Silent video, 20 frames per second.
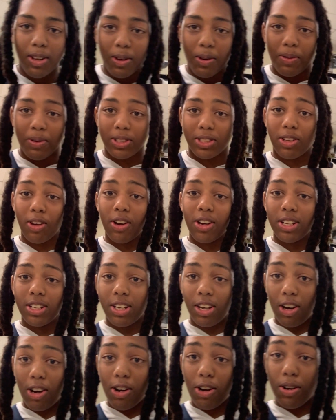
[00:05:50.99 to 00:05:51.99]
We're starting
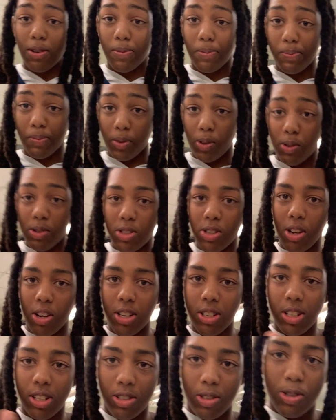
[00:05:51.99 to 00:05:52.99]
the um we're
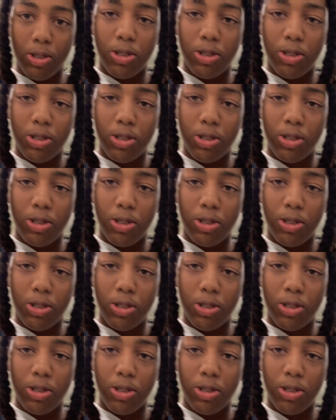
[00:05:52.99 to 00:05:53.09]
starting a new